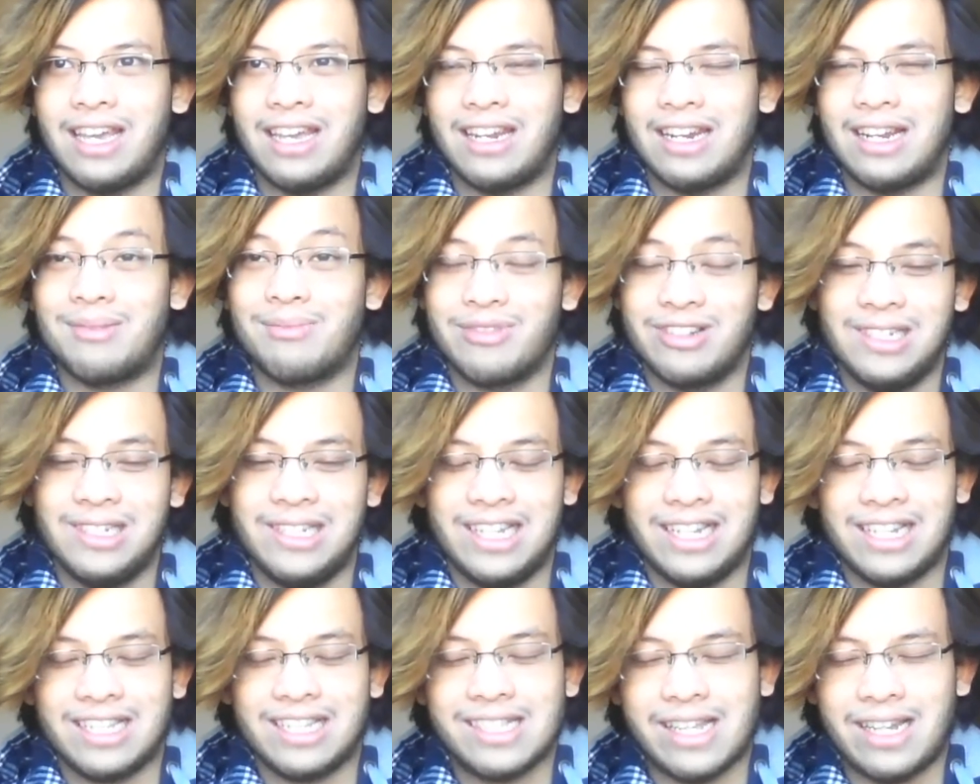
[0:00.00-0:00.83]
and I'm
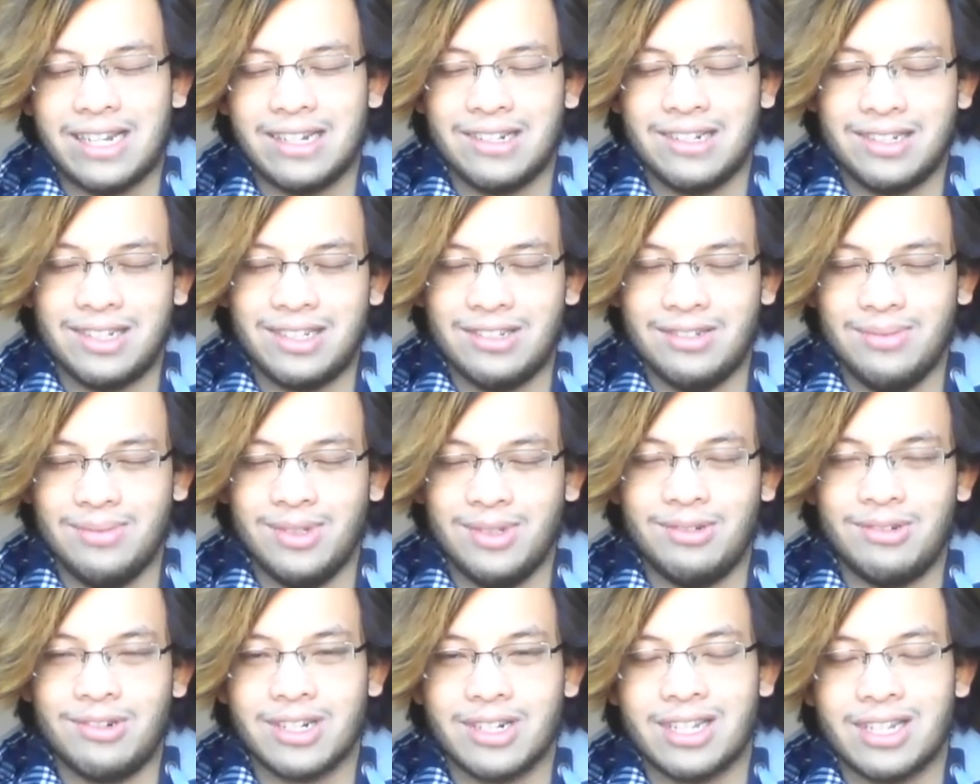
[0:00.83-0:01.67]
really excited to
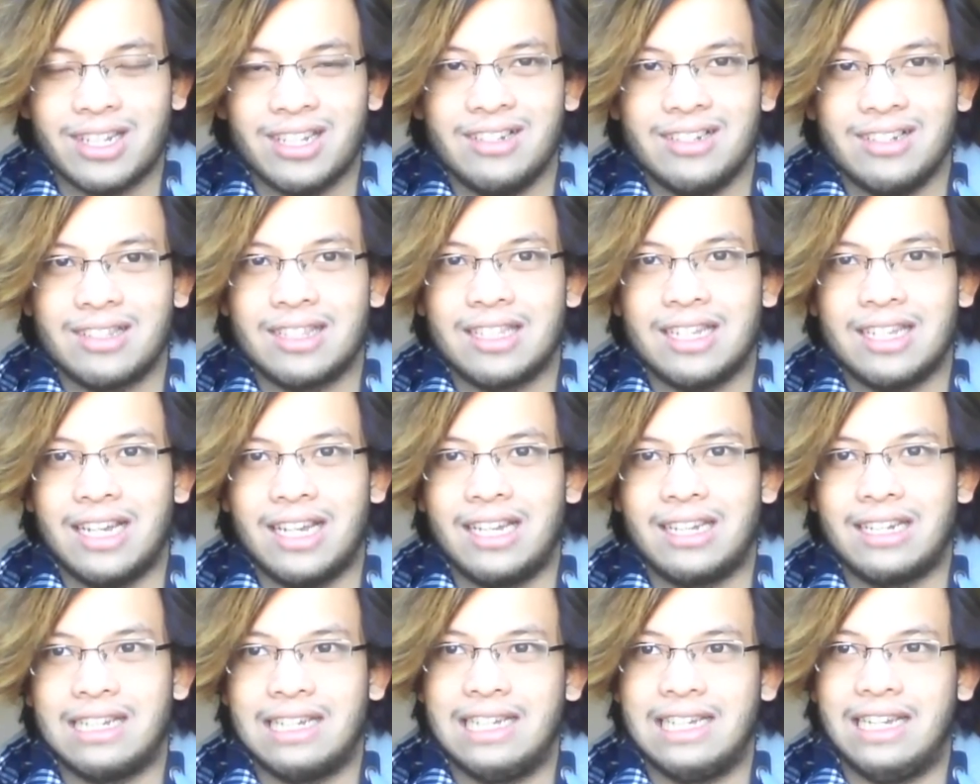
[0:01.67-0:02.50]
be working on that.